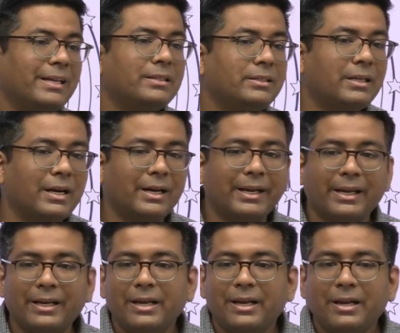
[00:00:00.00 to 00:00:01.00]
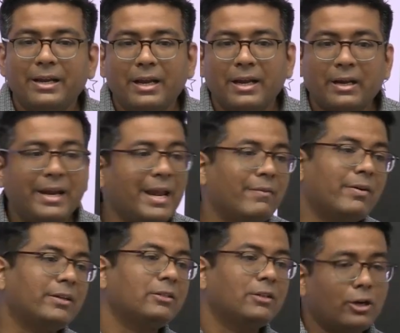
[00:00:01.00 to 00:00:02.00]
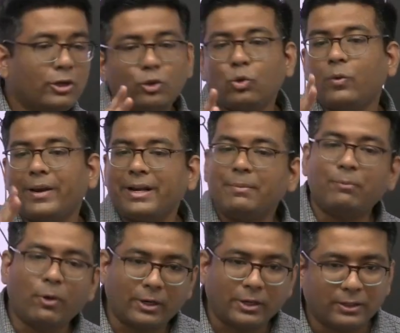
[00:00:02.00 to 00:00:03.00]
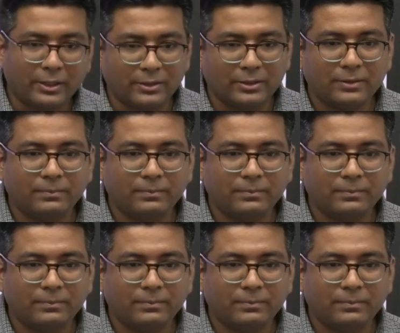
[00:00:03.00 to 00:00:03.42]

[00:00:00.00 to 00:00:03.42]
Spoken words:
journey gave us two very important things.